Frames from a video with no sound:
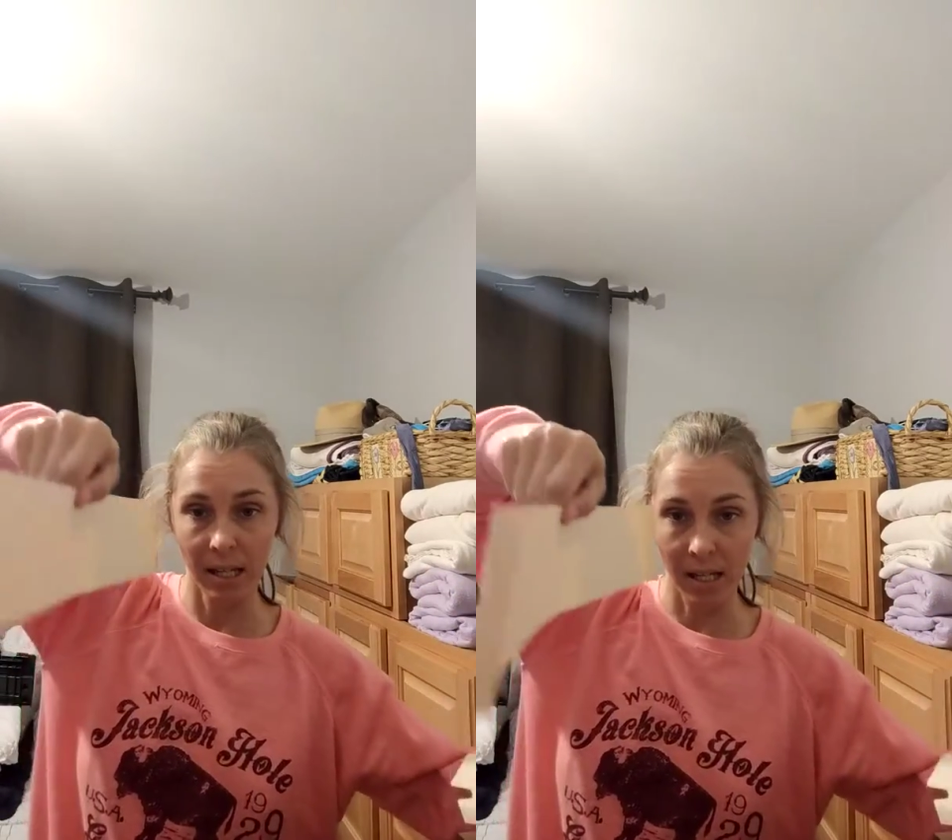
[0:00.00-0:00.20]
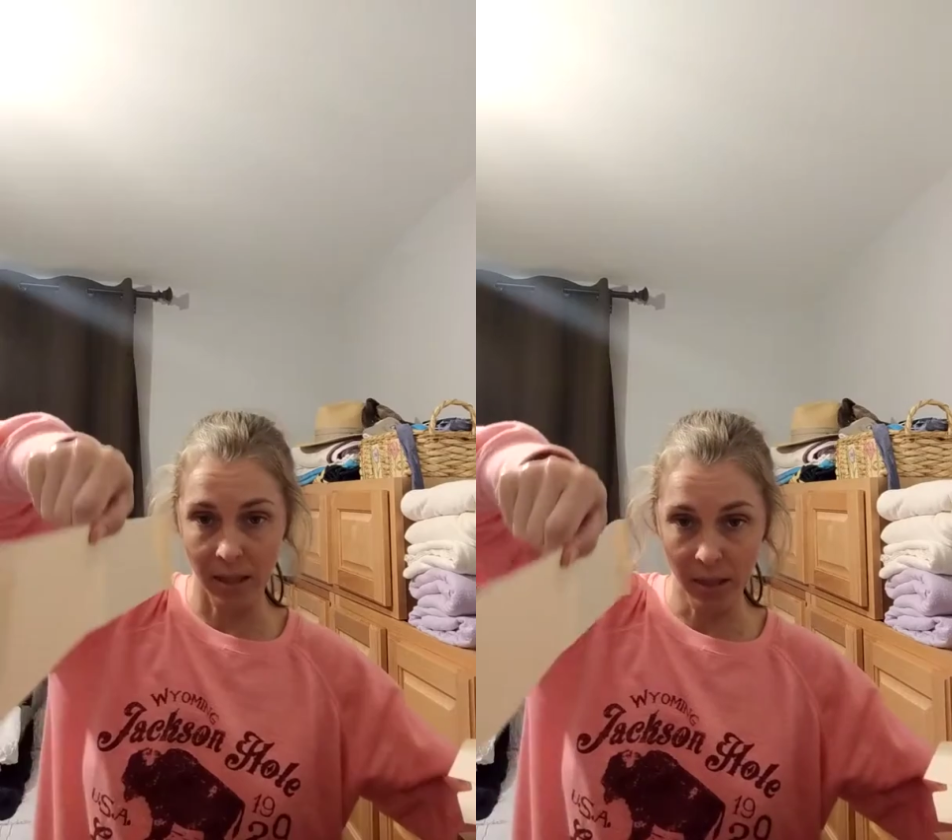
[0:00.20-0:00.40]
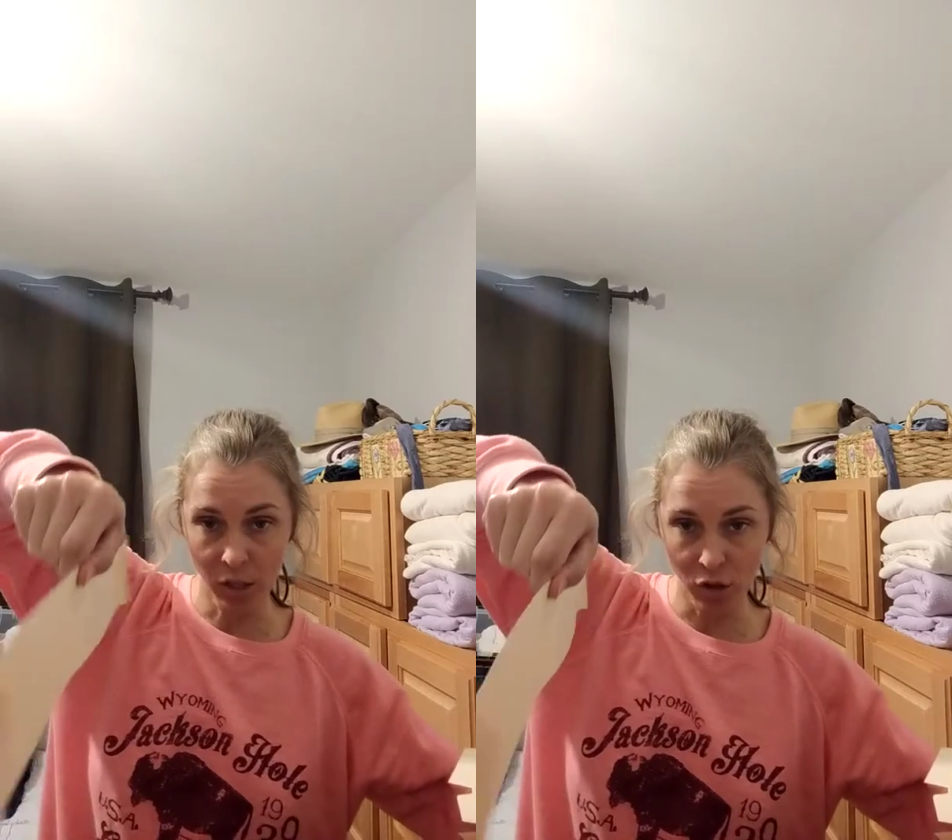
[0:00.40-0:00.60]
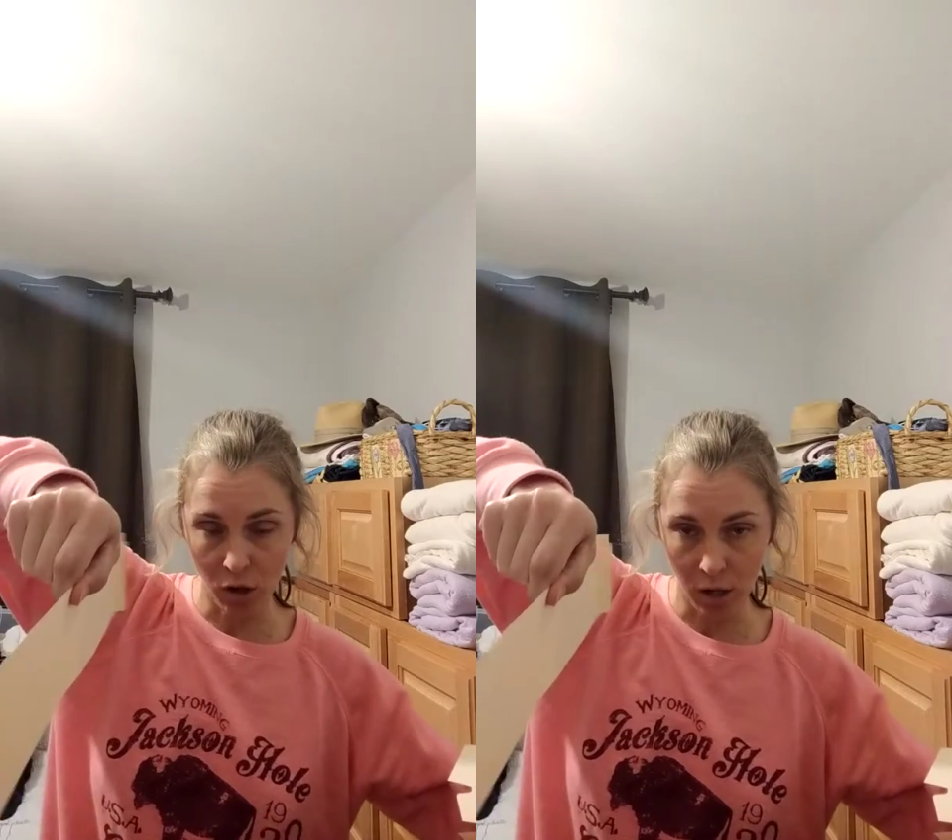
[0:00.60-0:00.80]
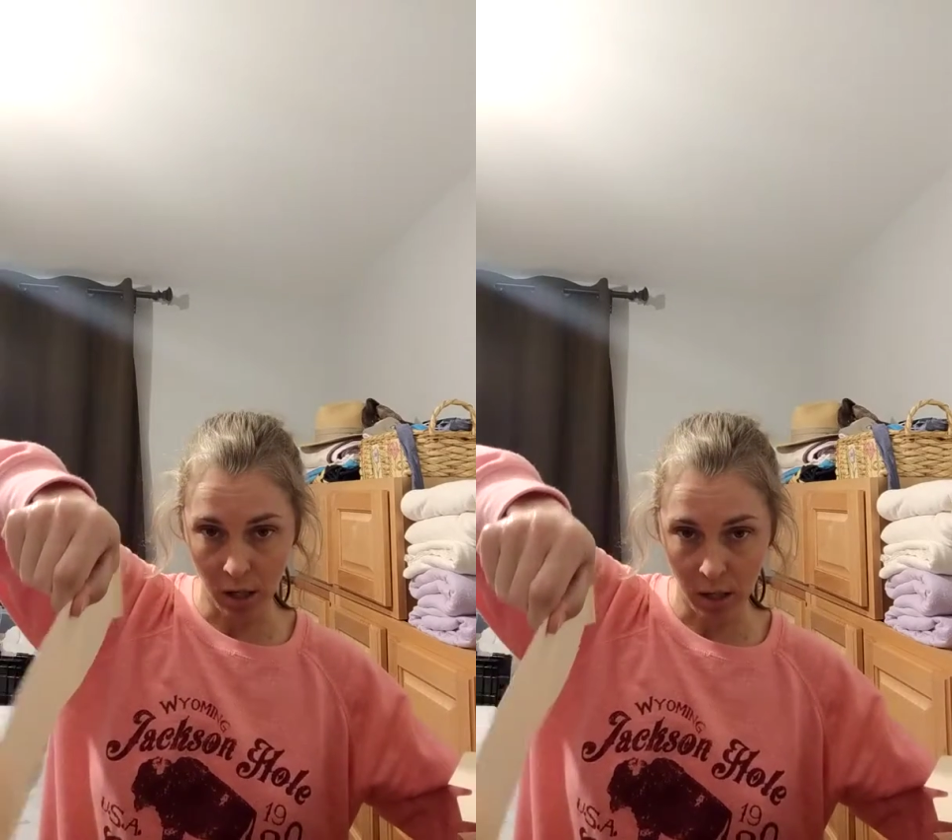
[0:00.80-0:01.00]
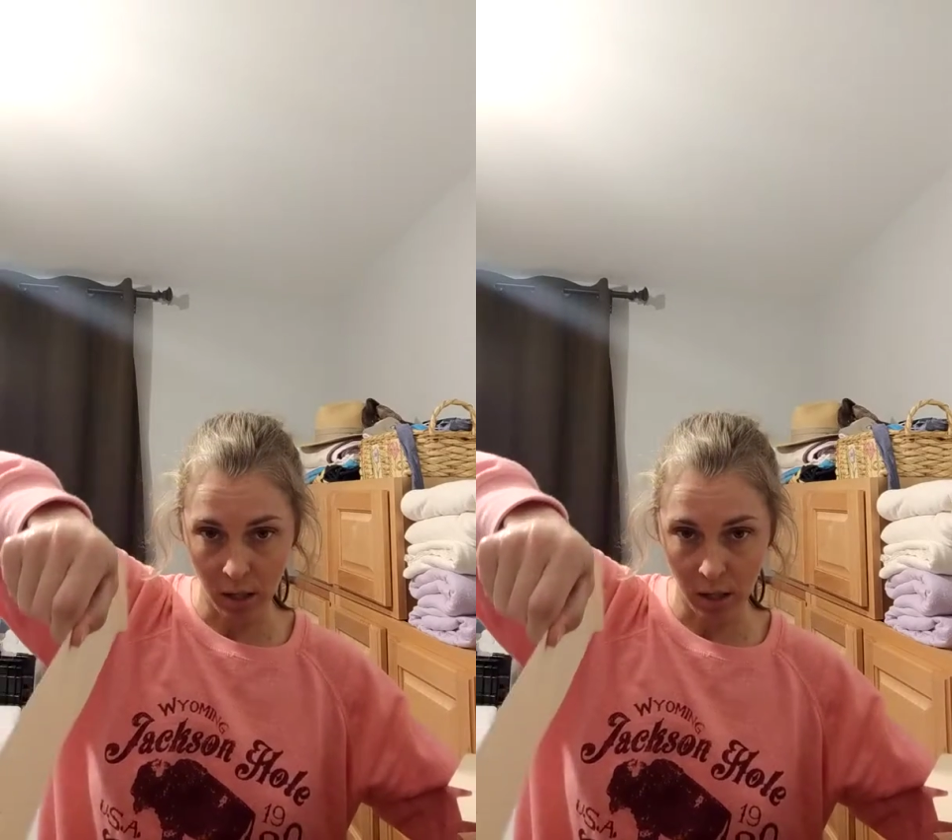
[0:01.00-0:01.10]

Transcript: in the drawer